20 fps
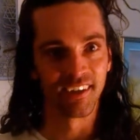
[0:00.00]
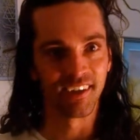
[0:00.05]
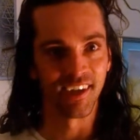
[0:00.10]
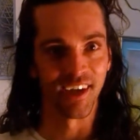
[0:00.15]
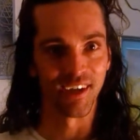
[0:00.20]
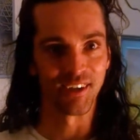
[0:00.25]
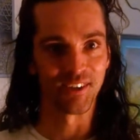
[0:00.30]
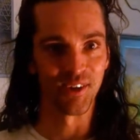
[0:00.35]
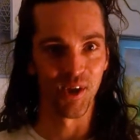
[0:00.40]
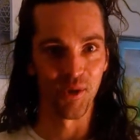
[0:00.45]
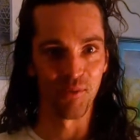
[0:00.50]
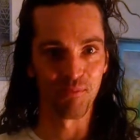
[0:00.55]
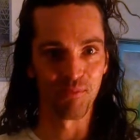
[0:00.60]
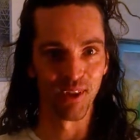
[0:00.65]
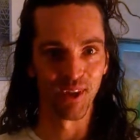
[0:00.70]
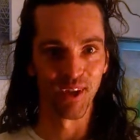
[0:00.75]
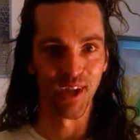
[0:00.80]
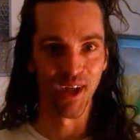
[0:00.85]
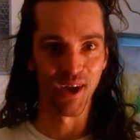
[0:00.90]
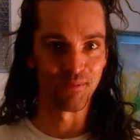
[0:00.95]
got to open
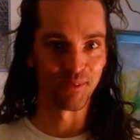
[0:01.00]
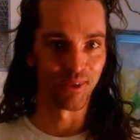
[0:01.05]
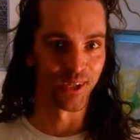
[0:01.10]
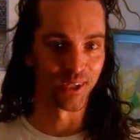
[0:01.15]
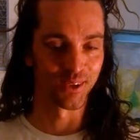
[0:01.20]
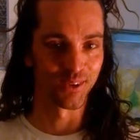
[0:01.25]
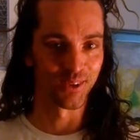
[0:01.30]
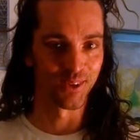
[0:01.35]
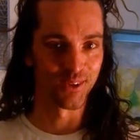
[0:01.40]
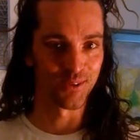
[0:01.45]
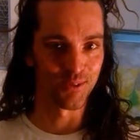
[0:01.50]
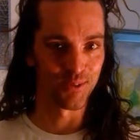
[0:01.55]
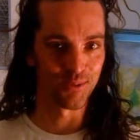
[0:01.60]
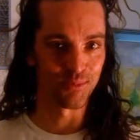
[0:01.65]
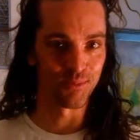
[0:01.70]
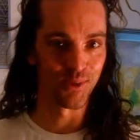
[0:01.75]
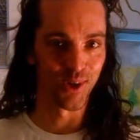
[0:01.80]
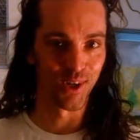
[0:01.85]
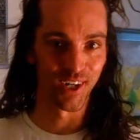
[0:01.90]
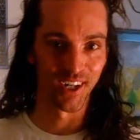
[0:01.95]
it up like Christmas
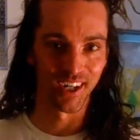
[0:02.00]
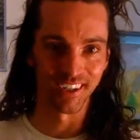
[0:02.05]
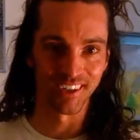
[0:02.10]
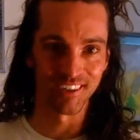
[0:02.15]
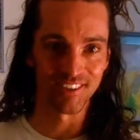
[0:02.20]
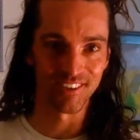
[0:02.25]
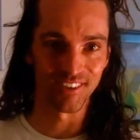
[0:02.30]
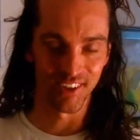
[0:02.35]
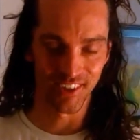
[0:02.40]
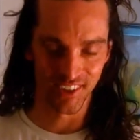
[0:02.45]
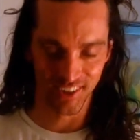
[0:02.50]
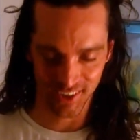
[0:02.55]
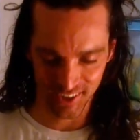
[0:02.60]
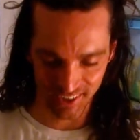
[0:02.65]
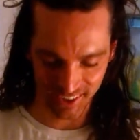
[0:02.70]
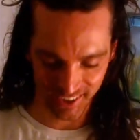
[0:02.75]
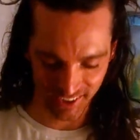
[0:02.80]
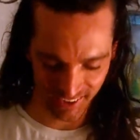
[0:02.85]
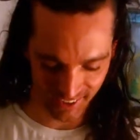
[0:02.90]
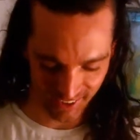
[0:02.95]
morning. So I got
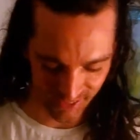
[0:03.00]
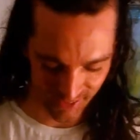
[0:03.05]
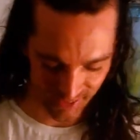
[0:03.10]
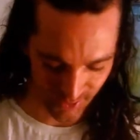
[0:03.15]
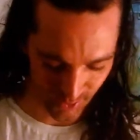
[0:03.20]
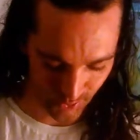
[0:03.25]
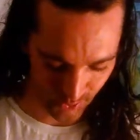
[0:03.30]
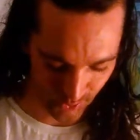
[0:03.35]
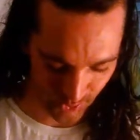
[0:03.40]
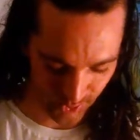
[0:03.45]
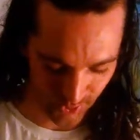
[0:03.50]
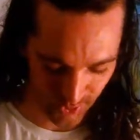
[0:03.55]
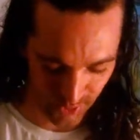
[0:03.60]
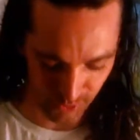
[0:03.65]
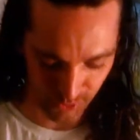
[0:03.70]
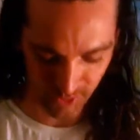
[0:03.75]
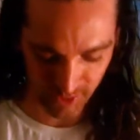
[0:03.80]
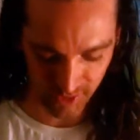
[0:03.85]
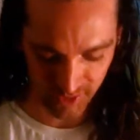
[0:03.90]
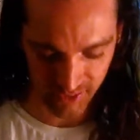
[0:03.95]
all these cool
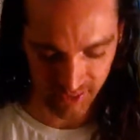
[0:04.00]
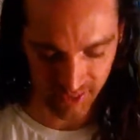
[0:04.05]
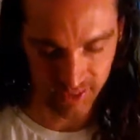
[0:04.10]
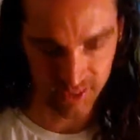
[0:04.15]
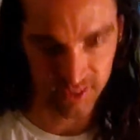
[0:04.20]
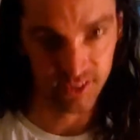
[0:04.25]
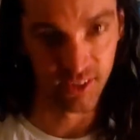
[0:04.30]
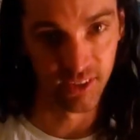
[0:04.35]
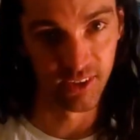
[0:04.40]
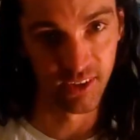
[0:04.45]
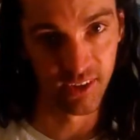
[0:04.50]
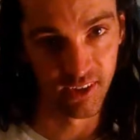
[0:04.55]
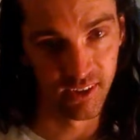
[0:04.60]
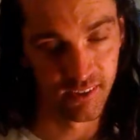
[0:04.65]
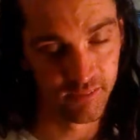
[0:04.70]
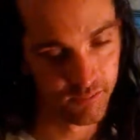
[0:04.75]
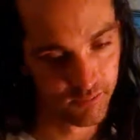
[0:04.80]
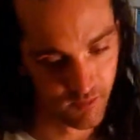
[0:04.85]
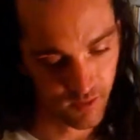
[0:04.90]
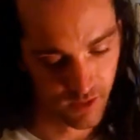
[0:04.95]
new ones to show you.
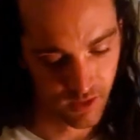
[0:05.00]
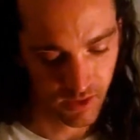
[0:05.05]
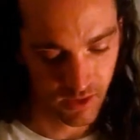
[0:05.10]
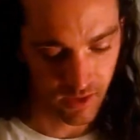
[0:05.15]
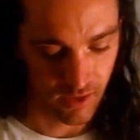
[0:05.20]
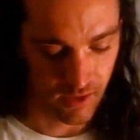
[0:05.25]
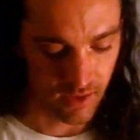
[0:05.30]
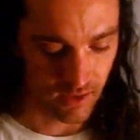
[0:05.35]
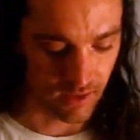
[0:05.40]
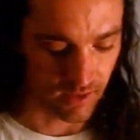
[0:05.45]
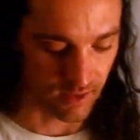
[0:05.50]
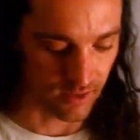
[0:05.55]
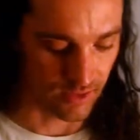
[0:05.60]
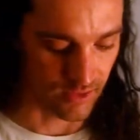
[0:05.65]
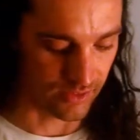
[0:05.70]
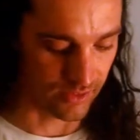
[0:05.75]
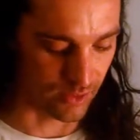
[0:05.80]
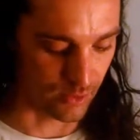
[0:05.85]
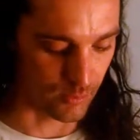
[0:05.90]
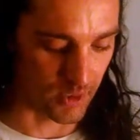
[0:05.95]

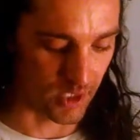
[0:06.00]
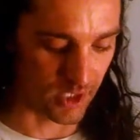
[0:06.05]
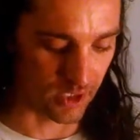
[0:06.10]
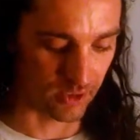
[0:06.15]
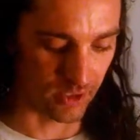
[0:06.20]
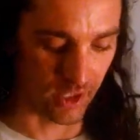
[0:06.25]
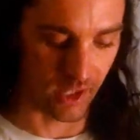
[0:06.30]
These little metal